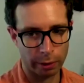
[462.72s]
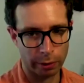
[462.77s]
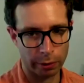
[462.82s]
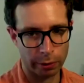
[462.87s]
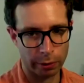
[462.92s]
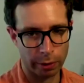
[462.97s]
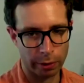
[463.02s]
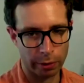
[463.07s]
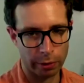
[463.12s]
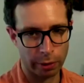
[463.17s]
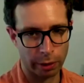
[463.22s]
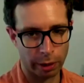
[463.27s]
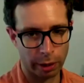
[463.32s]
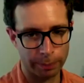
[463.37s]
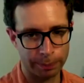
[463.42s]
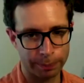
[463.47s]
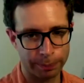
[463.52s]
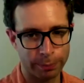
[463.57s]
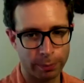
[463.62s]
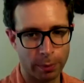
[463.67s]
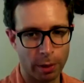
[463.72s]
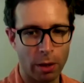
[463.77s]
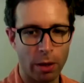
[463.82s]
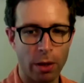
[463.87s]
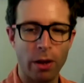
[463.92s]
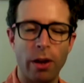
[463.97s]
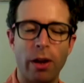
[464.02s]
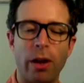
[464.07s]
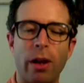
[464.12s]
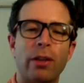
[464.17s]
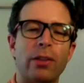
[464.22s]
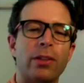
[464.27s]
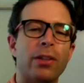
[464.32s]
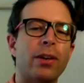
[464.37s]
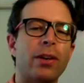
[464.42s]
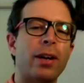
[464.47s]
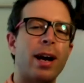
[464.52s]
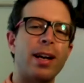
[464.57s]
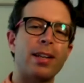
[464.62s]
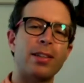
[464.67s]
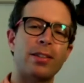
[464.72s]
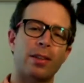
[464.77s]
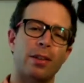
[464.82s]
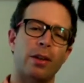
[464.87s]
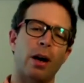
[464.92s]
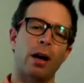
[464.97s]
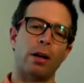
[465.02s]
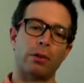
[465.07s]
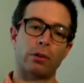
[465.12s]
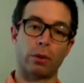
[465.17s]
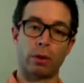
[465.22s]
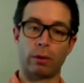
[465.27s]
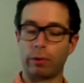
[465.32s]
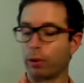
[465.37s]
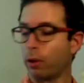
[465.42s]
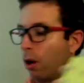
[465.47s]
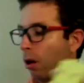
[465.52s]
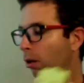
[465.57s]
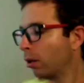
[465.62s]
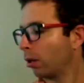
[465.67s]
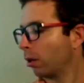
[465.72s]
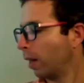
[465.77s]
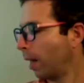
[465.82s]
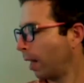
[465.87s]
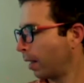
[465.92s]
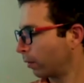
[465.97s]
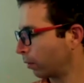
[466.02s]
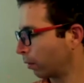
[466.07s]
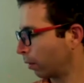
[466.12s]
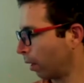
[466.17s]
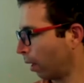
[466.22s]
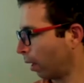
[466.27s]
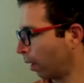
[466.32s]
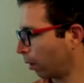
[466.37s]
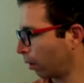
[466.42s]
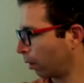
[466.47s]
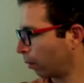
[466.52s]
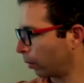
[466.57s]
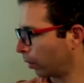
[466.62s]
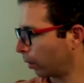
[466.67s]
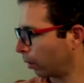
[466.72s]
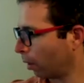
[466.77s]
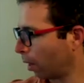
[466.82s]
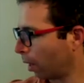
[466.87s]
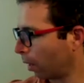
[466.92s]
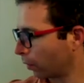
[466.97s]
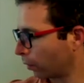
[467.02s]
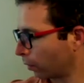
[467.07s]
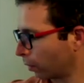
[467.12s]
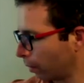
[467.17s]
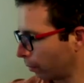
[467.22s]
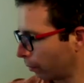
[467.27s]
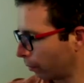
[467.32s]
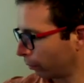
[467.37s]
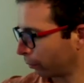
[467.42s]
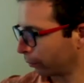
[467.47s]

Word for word: starts singing. So, guys, uh, sort of a longer class today. You know, we did a lot of stuff,